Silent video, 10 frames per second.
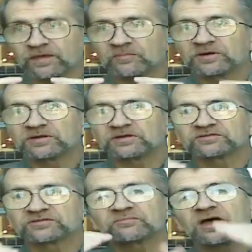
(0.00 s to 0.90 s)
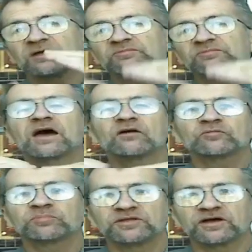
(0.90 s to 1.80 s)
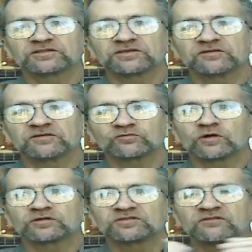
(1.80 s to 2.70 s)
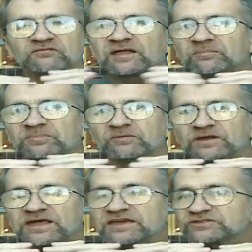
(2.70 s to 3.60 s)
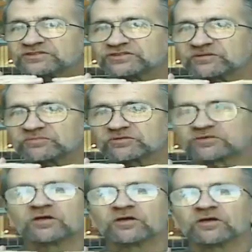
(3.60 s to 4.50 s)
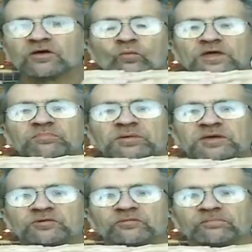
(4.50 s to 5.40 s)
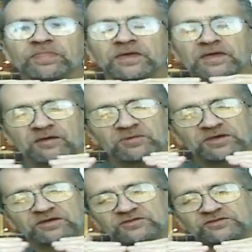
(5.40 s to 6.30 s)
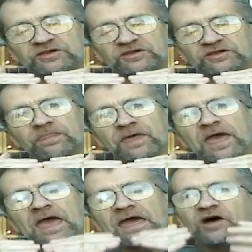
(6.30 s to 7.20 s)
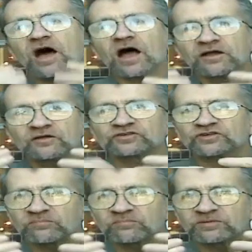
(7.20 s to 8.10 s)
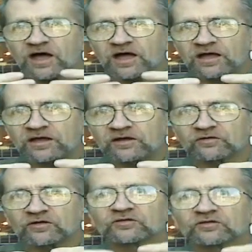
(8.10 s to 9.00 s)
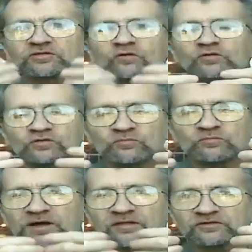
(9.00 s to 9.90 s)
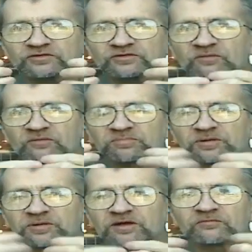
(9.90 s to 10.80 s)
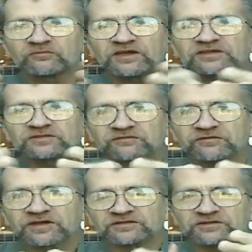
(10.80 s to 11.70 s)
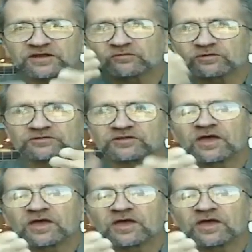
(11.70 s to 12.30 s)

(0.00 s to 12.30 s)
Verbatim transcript: but is sometimes counterproductive towards developing relationships with people. Because you see, as iron sharpens iron, so too brother sharpens brother face to face. In other words,